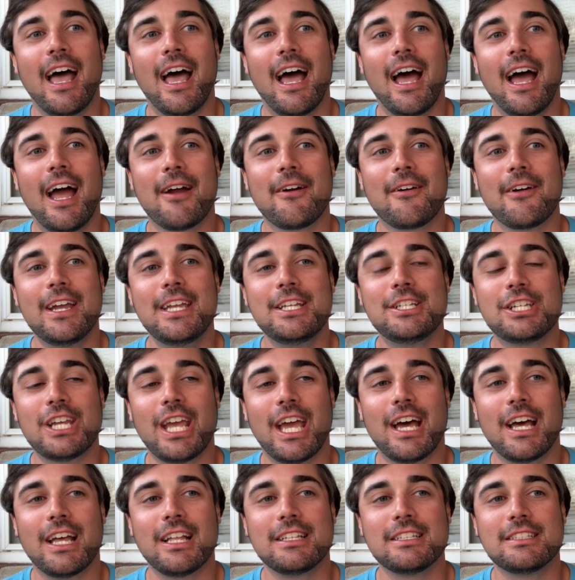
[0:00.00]
I reach
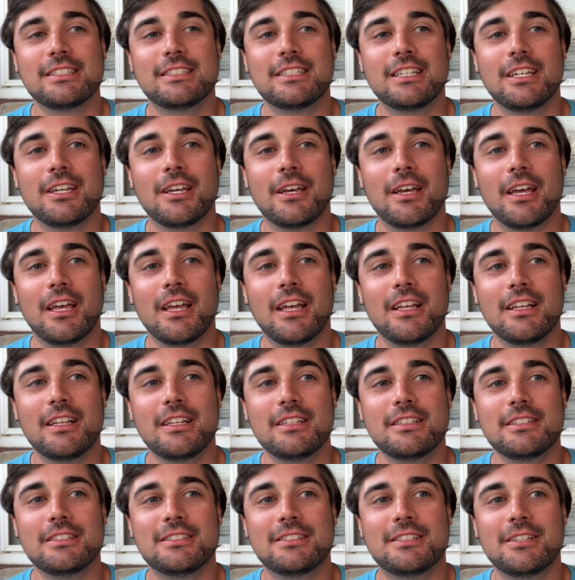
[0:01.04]
out to
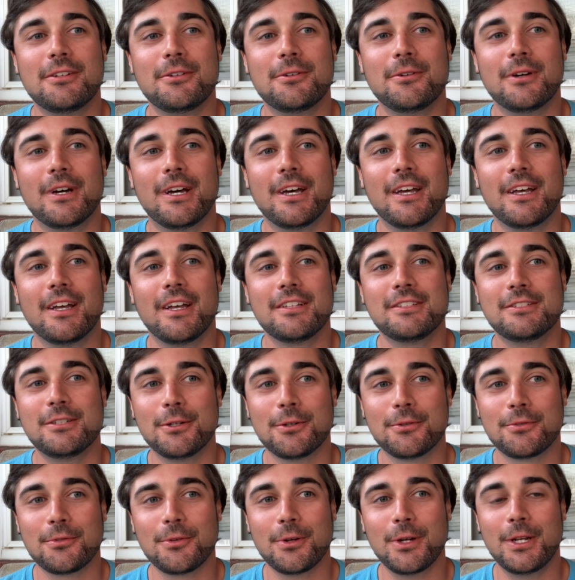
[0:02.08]
a
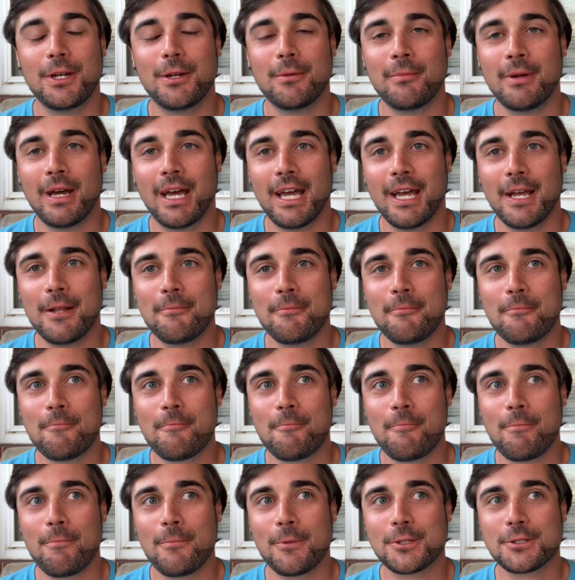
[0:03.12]
friend of mine,
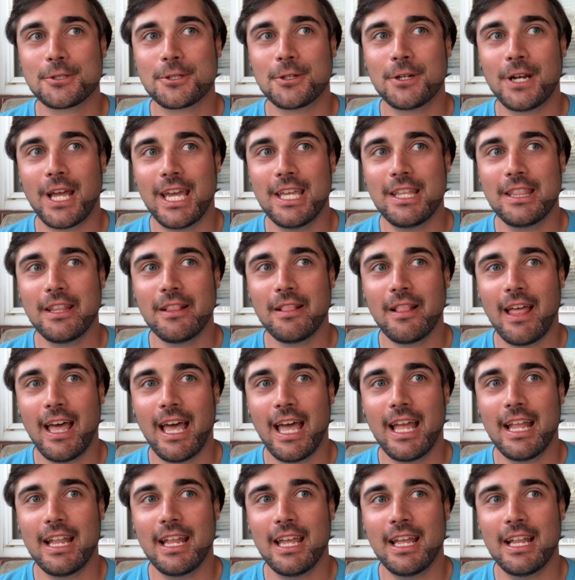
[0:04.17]
Mr. Nathan
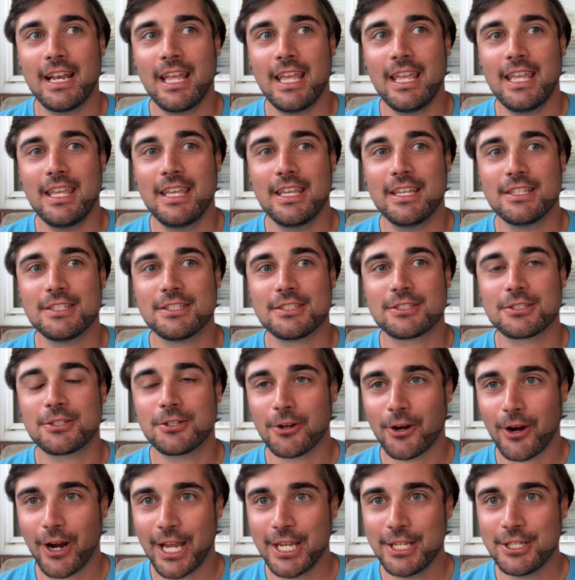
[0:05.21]
Light, and he is
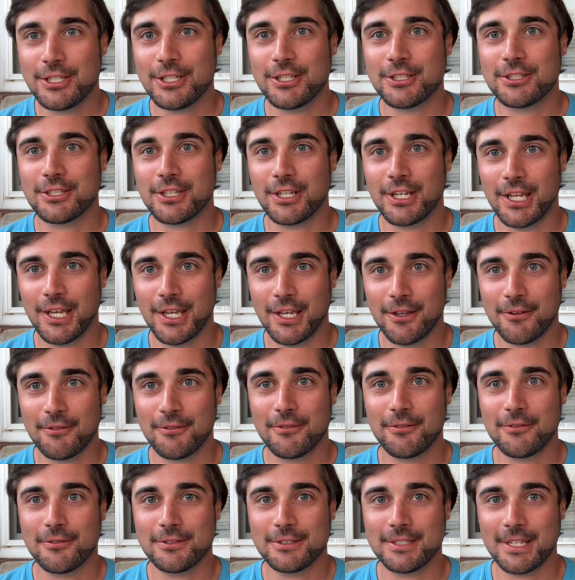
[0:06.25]
gracious enough
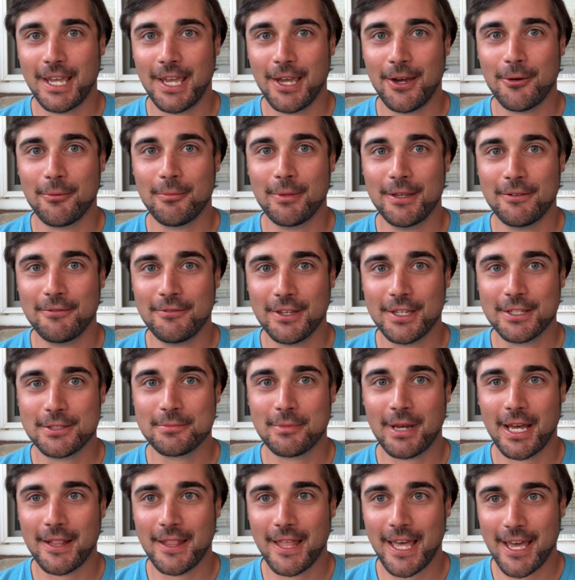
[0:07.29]
to help me fix
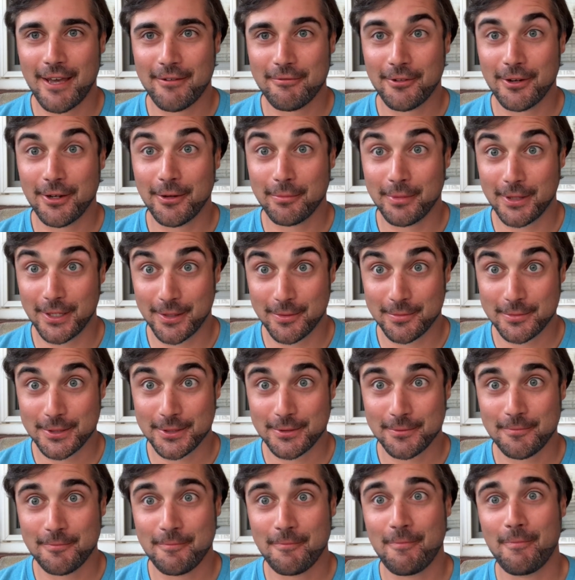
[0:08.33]
my live well pumps.
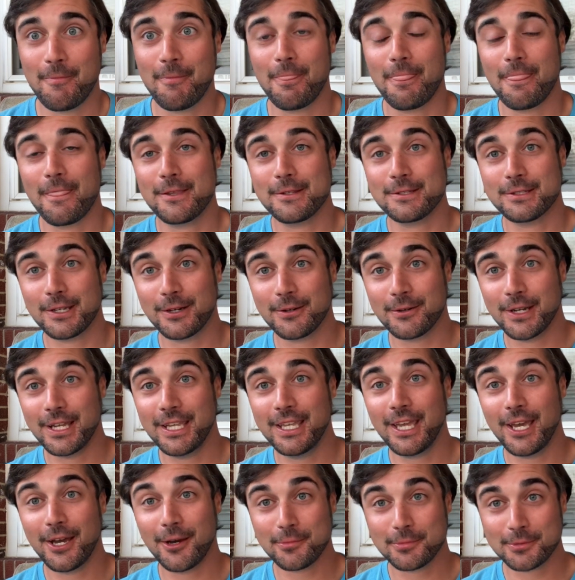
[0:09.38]
So he
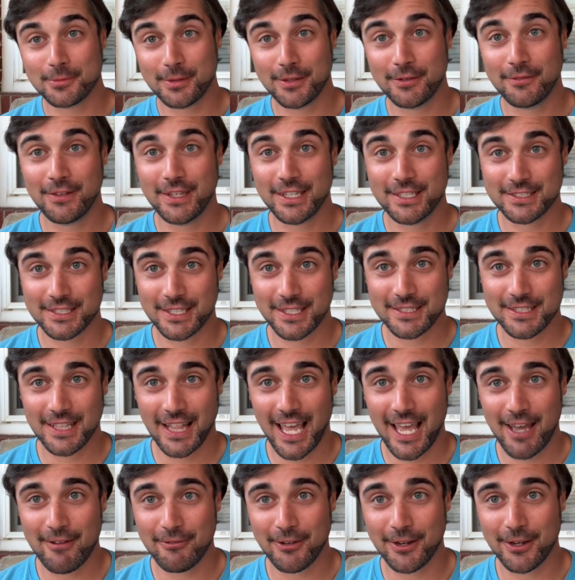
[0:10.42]
helps me fix these
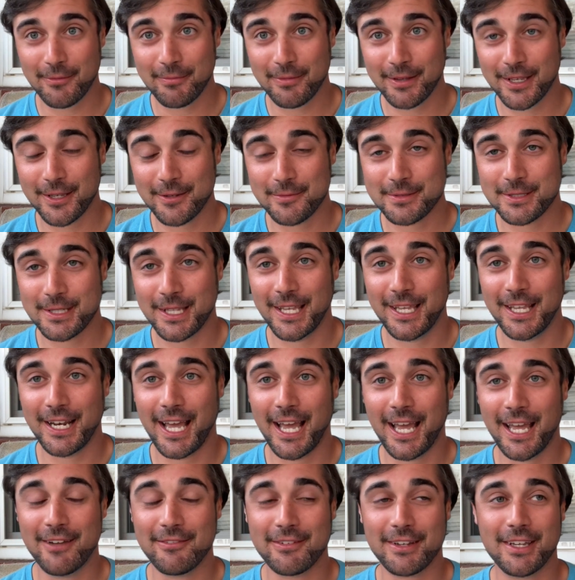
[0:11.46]
live well pumps, and he and
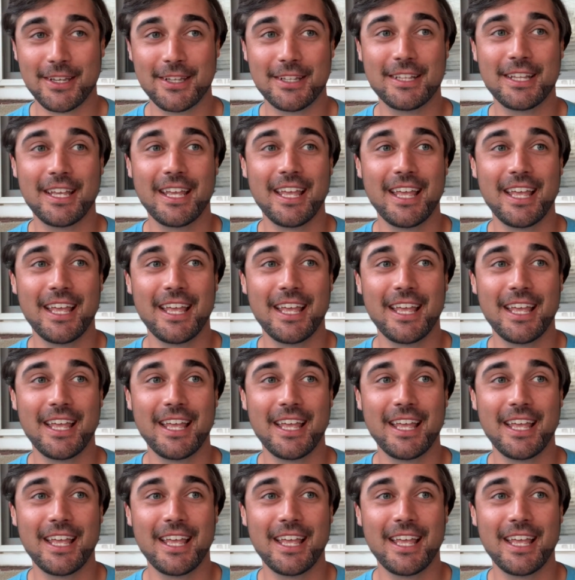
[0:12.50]
I have a